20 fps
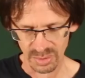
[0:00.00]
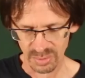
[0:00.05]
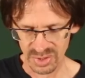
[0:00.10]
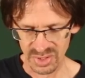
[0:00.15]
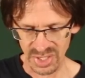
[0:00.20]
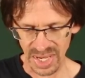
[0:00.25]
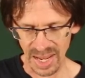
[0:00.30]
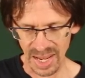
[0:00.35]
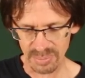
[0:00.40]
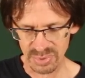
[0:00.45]

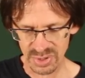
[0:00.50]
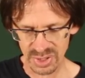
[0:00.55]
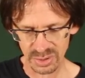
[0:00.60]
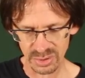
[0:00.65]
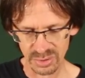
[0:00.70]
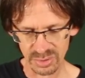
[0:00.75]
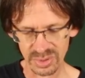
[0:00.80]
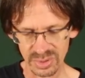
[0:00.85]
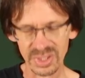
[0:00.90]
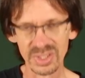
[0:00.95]
which
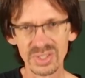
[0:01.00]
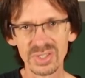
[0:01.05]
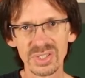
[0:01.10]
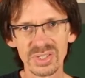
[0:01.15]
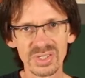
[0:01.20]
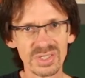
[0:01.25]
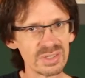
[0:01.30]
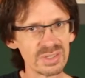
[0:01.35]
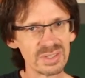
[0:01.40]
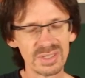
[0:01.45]
absolutely
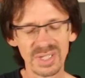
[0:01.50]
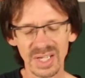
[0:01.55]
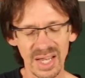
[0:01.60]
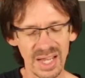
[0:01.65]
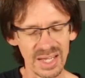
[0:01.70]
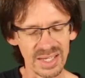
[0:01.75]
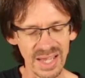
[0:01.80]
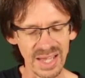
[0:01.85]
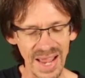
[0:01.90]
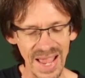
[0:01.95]
just,
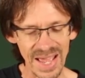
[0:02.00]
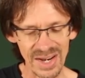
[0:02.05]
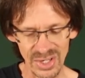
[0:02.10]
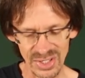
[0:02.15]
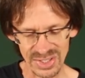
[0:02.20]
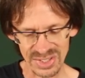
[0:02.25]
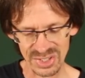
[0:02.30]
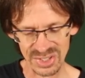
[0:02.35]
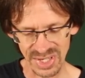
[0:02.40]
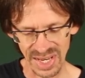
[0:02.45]
I
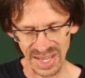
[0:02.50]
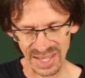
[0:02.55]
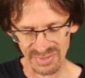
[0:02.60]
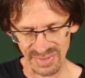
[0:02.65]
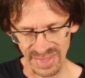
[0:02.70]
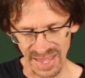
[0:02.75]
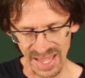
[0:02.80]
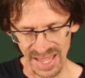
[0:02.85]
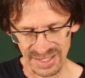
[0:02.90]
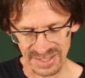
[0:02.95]
cannot
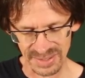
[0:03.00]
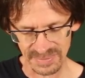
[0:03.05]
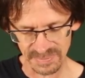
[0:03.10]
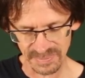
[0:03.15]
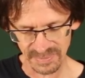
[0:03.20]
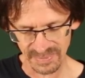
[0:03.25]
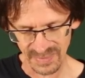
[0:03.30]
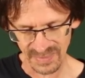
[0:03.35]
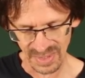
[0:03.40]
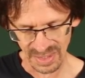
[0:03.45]
stand that.
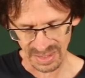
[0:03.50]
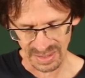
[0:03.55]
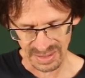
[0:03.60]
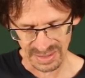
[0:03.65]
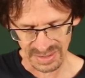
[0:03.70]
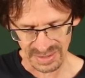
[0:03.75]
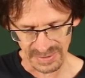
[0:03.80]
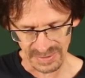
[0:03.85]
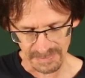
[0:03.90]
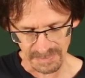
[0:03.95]

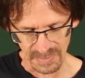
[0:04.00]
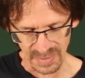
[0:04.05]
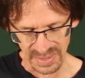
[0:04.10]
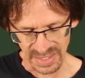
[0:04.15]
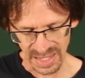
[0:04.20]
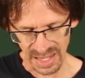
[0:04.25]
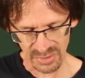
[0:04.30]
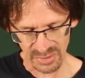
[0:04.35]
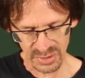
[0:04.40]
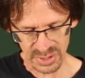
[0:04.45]

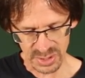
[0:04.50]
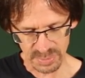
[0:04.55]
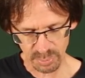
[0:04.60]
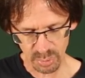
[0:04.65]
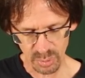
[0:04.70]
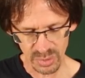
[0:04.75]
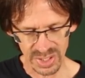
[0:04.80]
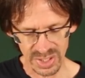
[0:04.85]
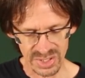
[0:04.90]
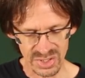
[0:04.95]
Now, this
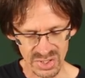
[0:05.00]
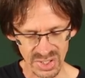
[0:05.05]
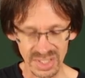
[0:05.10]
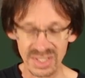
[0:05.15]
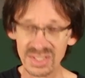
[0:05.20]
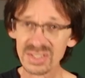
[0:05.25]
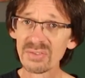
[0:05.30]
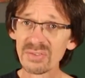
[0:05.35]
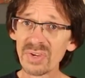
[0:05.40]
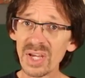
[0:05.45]
bridge
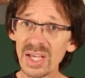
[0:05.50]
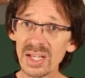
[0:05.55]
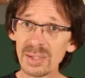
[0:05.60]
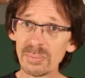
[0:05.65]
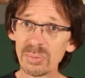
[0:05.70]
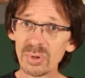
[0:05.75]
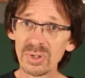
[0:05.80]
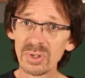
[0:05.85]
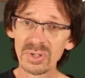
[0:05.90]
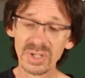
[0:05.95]
is
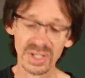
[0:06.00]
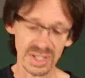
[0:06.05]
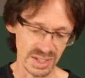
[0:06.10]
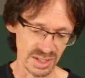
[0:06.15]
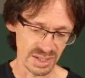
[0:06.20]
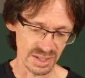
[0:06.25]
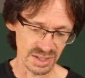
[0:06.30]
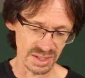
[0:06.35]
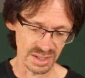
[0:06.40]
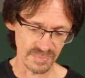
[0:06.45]
available
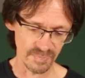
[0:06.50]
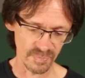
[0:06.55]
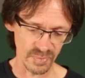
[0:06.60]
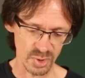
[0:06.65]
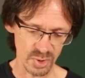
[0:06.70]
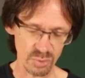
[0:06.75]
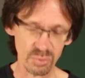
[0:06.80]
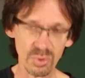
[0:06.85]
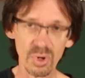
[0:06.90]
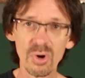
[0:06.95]
in
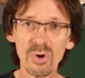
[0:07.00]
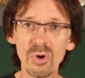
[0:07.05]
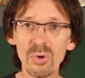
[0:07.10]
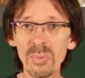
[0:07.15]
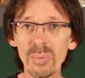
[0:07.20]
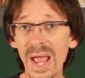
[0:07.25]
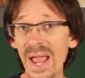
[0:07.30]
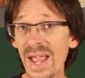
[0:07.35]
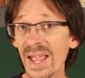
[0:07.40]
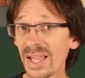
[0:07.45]

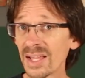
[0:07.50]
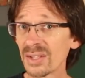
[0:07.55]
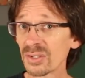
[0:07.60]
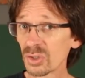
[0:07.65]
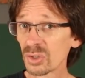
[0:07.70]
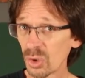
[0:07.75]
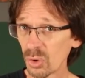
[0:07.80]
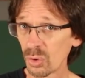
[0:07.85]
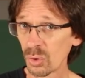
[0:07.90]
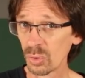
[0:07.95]
chrome
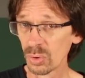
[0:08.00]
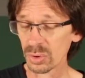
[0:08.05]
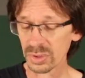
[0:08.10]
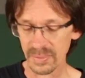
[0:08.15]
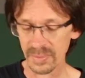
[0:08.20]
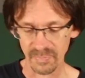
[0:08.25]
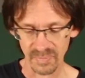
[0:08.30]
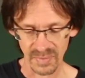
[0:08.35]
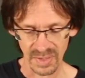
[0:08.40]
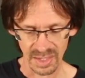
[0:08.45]
and
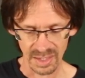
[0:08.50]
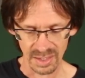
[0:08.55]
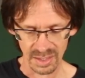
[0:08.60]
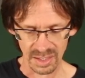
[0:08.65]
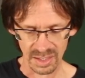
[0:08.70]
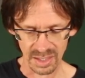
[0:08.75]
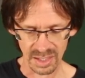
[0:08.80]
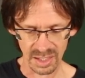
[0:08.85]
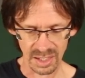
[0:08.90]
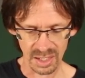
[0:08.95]
gold.
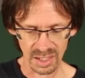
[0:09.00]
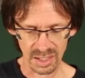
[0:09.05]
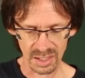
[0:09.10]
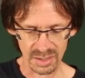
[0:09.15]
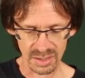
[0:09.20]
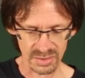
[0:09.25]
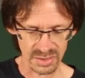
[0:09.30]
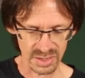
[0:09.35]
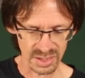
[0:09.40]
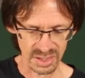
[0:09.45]

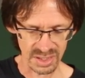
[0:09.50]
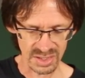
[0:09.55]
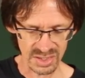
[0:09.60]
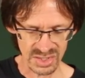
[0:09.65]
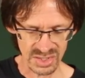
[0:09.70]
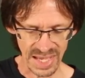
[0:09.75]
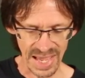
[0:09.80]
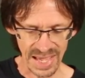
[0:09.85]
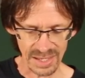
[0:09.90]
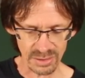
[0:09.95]
Uh, the
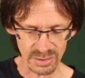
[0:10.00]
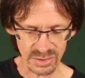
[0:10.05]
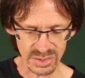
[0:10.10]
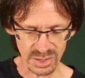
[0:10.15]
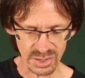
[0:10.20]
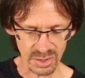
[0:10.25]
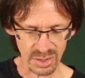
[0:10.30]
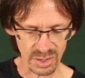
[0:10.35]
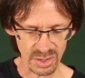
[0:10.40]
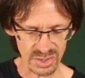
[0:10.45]
saddles
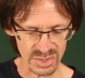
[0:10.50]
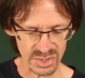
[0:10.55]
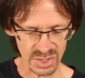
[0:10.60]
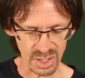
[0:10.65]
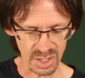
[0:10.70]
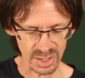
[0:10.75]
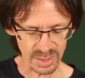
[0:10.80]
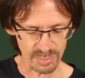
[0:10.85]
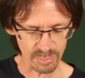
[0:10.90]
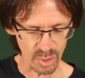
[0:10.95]
are
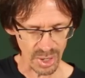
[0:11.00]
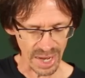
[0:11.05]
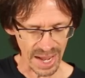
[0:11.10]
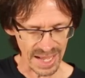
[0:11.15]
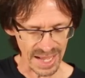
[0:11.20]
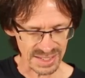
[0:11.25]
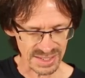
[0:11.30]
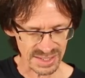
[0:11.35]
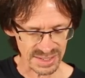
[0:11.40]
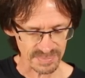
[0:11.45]
solid
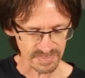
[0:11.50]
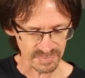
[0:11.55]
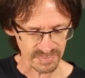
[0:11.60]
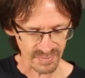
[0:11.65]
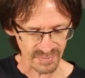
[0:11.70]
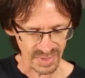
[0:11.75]
brass.